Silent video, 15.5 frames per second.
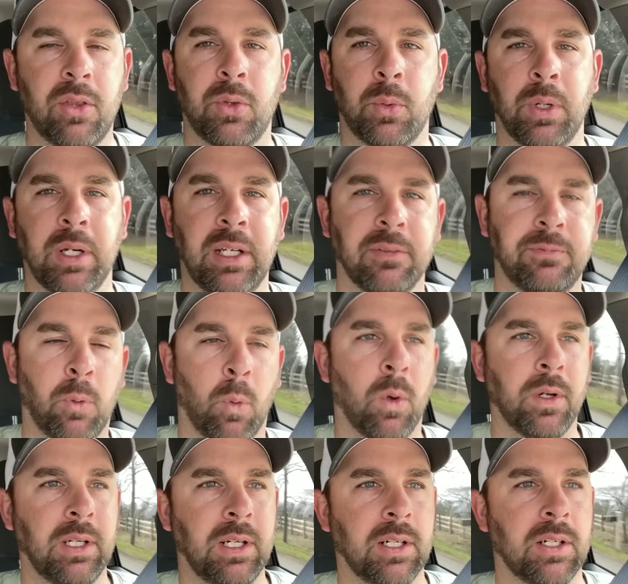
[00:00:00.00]
3 to
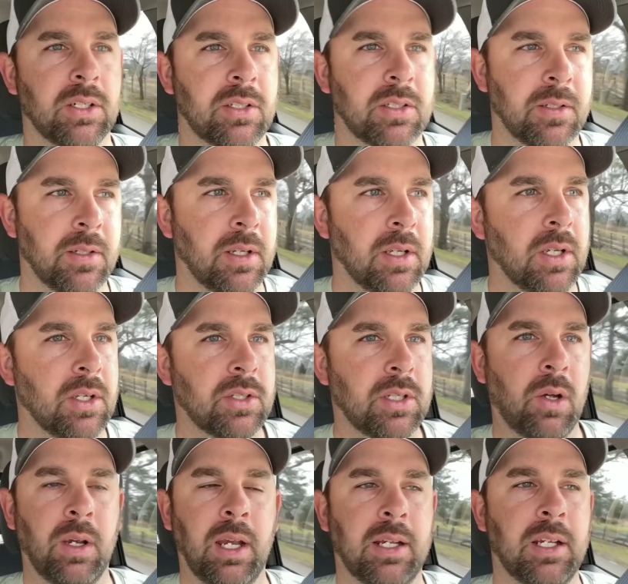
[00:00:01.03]
4 years.
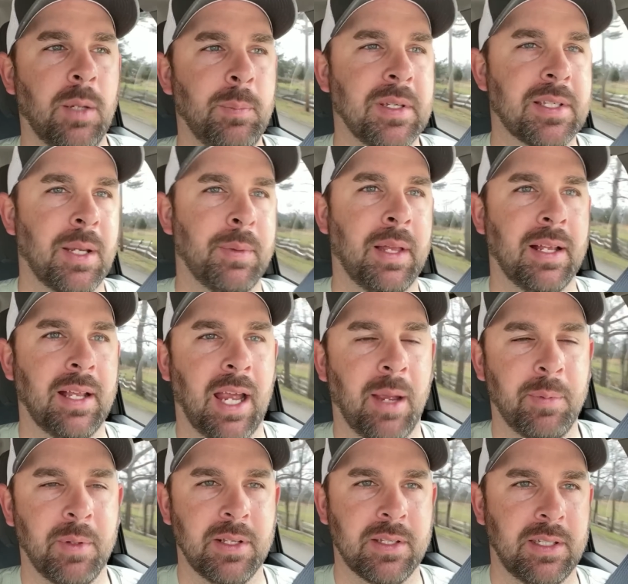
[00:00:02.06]
So it could be something that
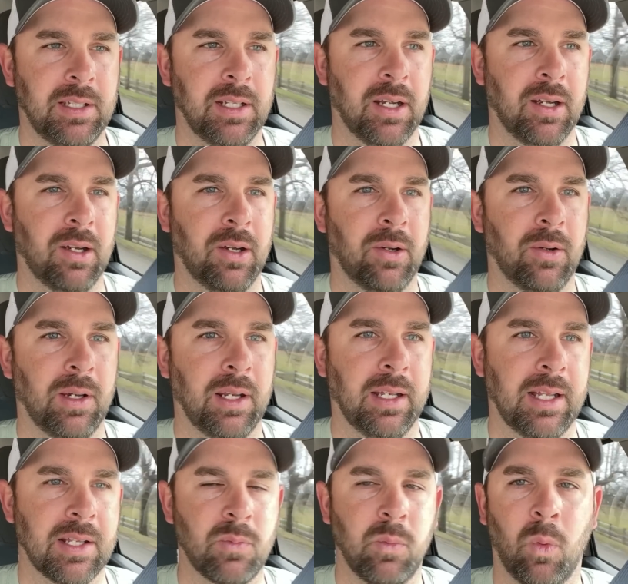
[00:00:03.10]
happens, you know, and it
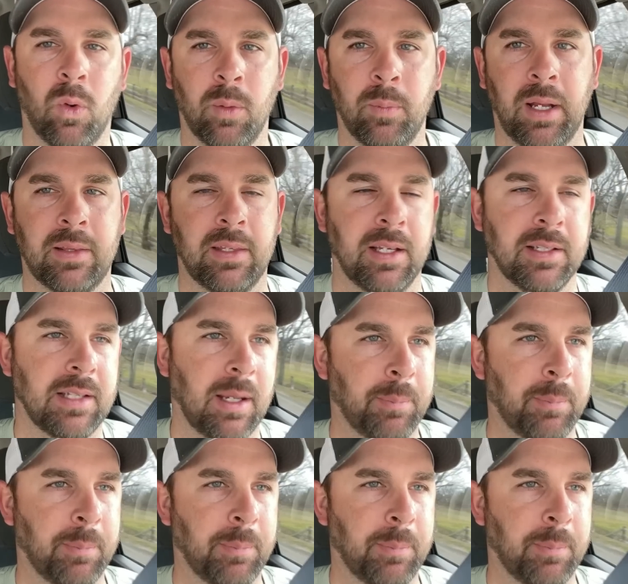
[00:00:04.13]
gets warm like this.